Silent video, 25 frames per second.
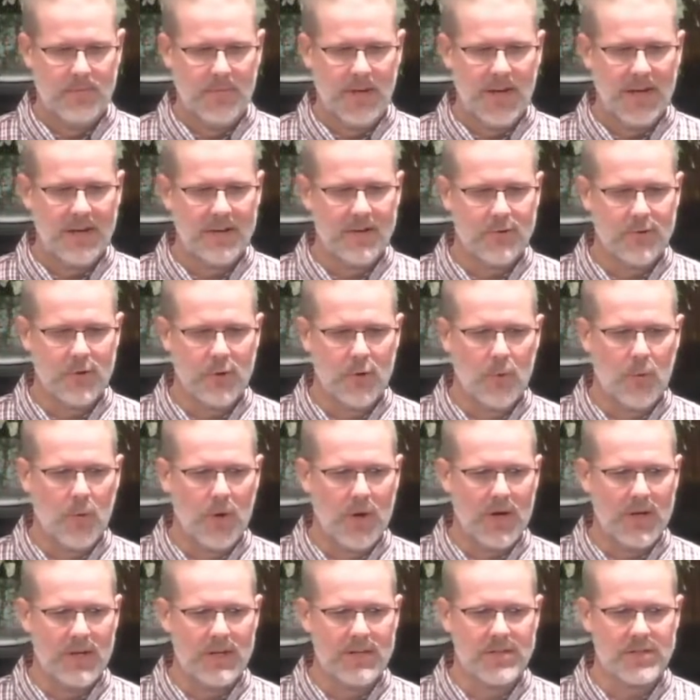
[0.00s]
I don't know
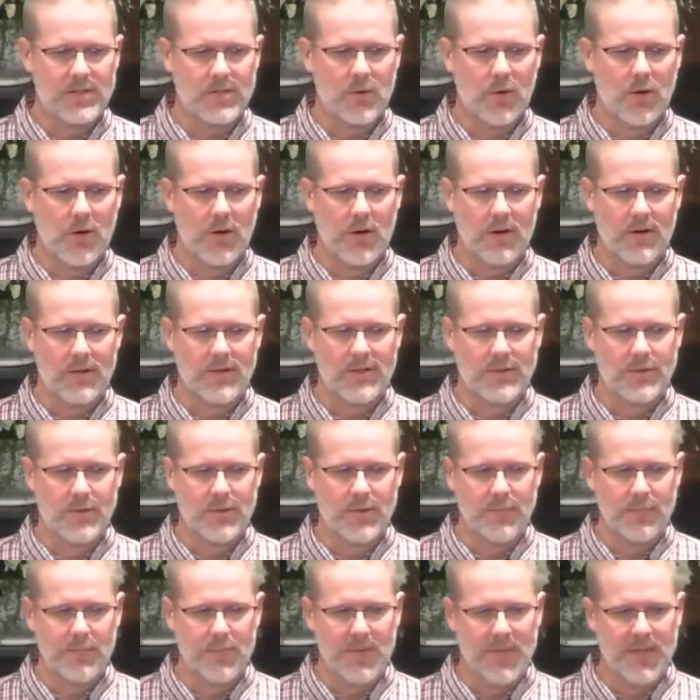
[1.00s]
why it's so hard to
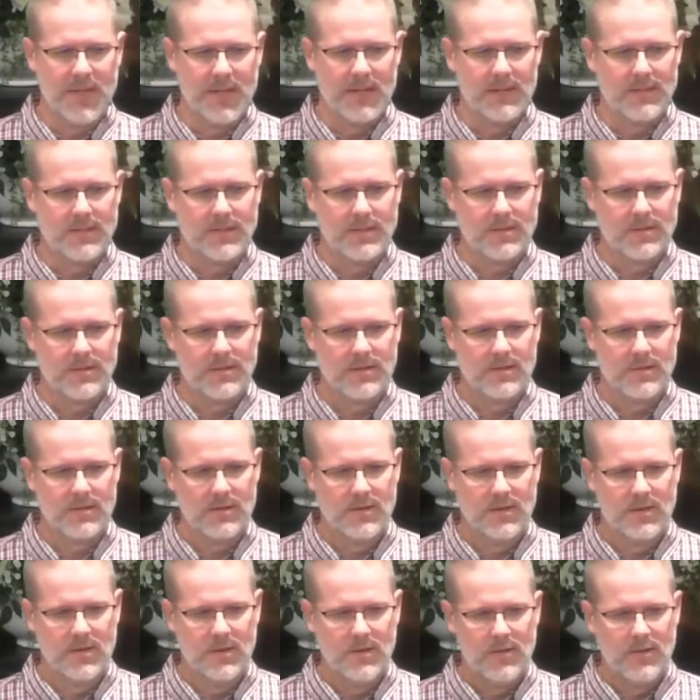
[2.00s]
admit it
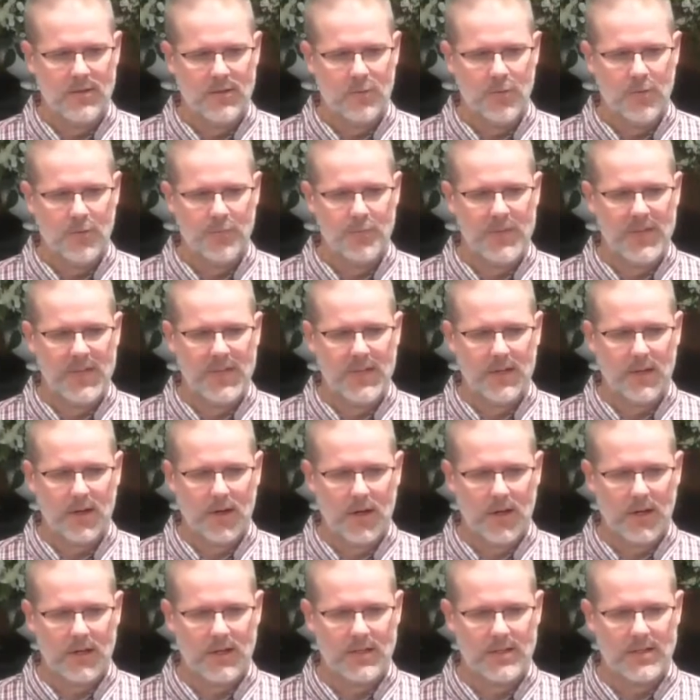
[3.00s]
when being
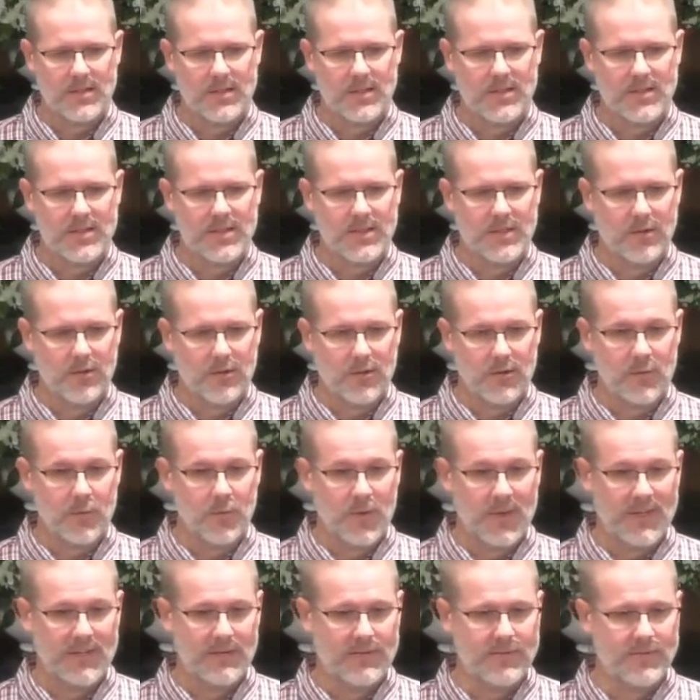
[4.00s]
honest is the only
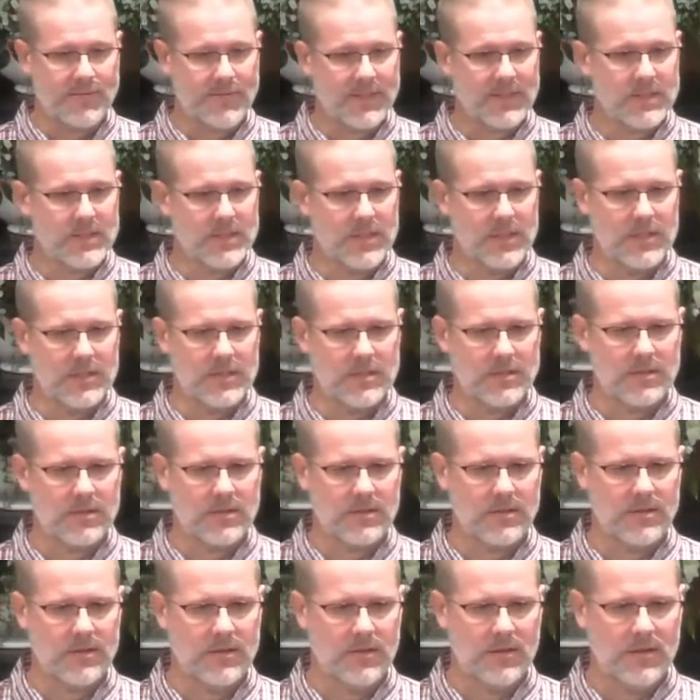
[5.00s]
way to fix it.
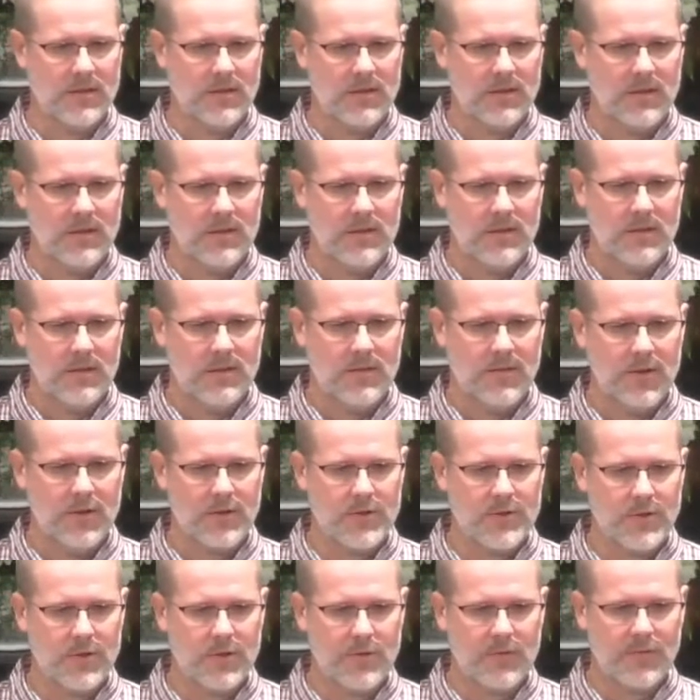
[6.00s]

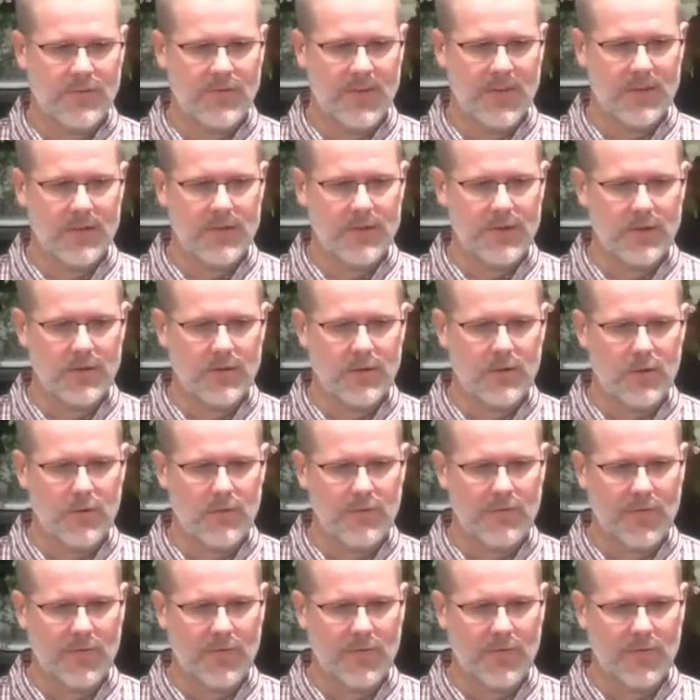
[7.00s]
There's no failure, no